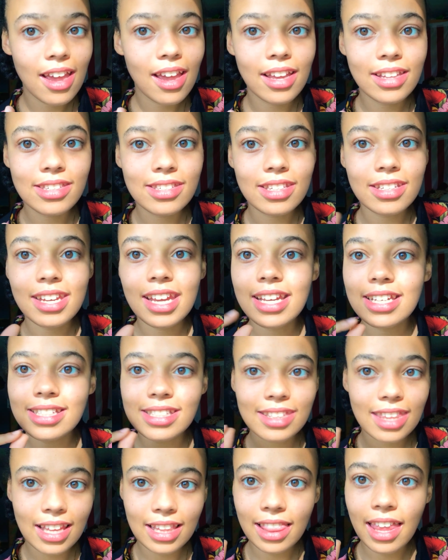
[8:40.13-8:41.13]
it's a
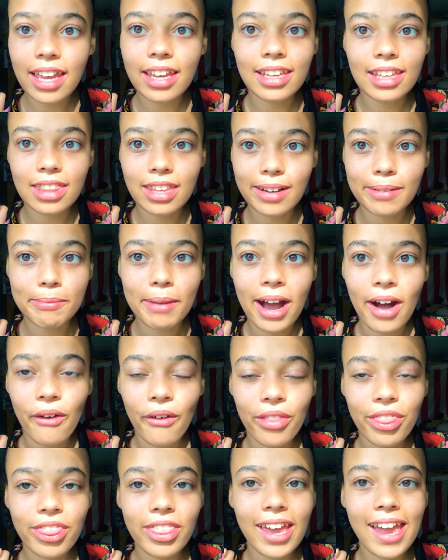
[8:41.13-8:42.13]
taste they like in their
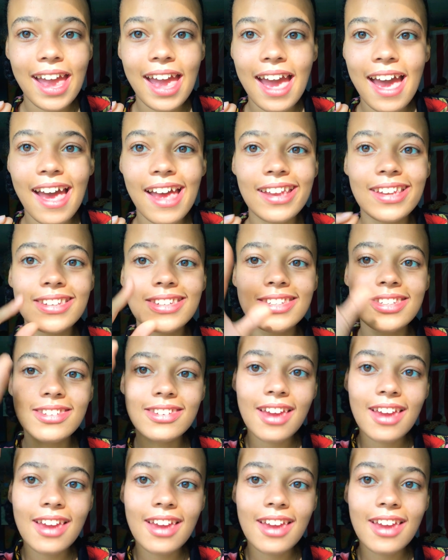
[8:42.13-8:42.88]
mouth, and